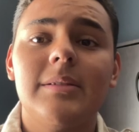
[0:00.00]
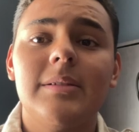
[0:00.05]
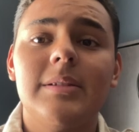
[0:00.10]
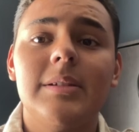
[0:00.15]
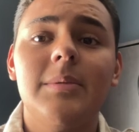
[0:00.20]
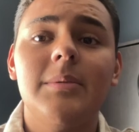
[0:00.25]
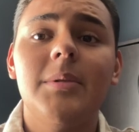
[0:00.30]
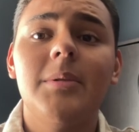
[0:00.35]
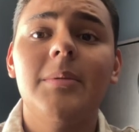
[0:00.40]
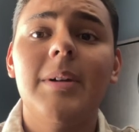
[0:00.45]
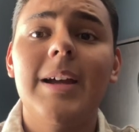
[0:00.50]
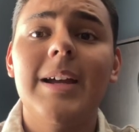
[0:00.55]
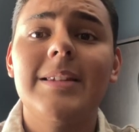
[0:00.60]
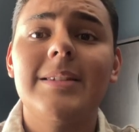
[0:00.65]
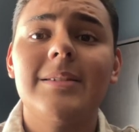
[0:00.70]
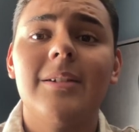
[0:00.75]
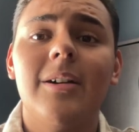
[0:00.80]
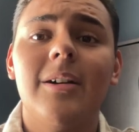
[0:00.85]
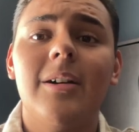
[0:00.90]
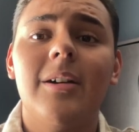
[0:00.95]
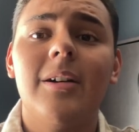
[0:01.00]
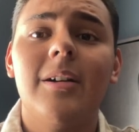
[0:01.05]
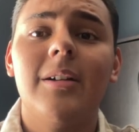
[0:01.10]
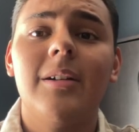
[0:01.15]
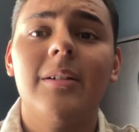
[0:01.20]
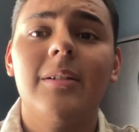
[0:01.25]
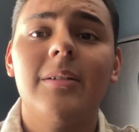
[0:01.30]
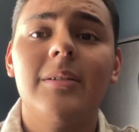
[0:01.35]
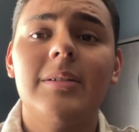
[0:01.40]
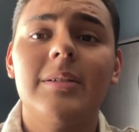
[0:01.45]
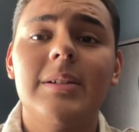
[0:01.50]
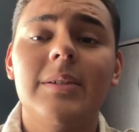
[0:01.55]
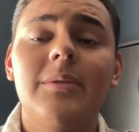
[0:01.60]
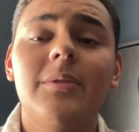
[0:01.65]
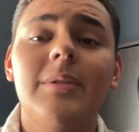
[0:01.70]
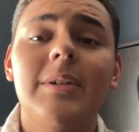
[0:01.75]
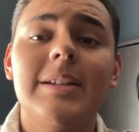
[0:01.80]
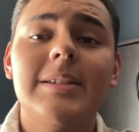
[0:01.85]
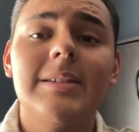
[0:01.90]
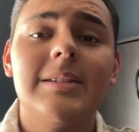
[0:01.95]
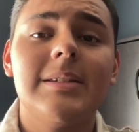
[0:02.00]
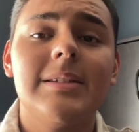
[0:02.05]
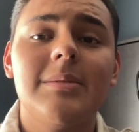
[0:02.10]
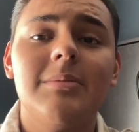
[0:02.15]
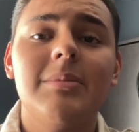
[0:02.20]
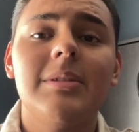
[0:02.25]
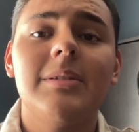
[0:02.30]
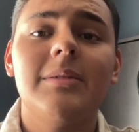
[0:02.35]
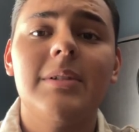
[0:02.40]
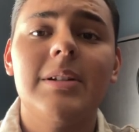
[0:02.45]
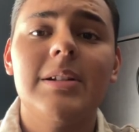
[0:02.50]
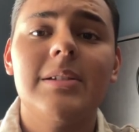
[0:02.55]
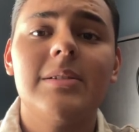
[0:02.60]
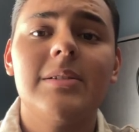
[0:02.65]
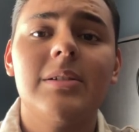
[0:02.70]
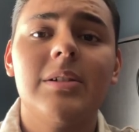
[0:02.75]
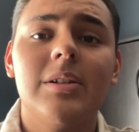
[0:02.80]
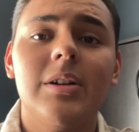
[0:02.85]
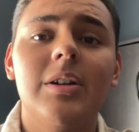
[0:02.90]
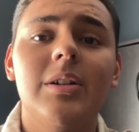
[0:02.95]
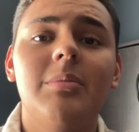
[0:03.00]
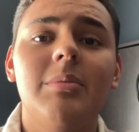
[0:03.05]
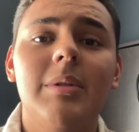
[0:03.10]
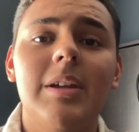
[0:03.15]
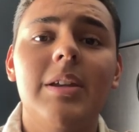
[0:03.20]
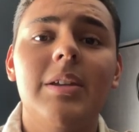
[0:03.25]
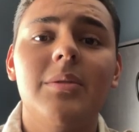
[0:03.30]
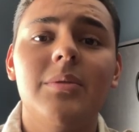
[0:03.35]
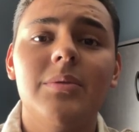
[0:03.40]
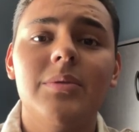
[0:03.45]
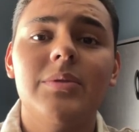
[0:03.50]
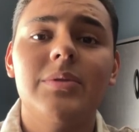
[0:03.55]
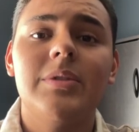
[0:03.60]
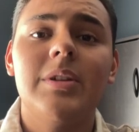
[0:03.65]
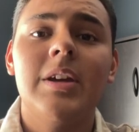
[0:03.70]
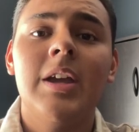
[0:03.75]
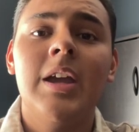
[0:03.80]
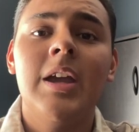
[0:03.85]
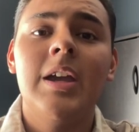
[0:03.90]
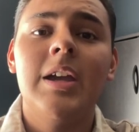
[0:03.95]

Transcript: Civil rights and civil liberties could be used